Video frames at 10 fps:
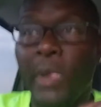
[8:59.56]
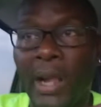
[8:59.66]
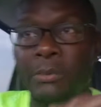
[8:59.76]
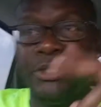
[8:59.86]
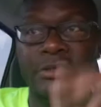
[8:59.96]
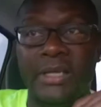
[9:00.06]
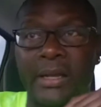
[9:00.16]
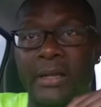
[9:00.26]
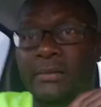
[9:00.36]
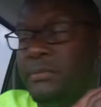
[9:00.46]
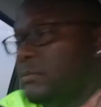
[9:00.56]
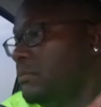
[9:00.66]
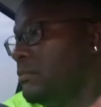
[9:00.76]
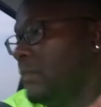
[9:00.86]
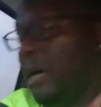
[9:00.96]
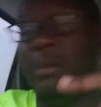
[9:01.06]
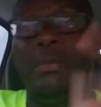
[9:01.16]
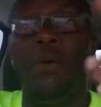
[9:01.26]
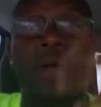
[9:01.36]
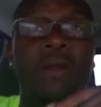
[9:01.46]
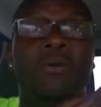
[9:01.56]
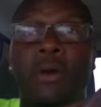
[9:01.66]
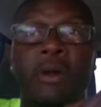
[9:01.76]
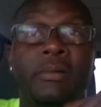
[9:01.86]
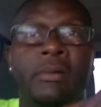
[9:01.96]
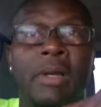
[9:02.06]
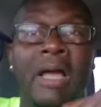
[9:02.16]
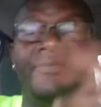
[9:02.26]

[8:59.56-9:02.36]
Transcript: I'm just saying, I'm on my way to work. I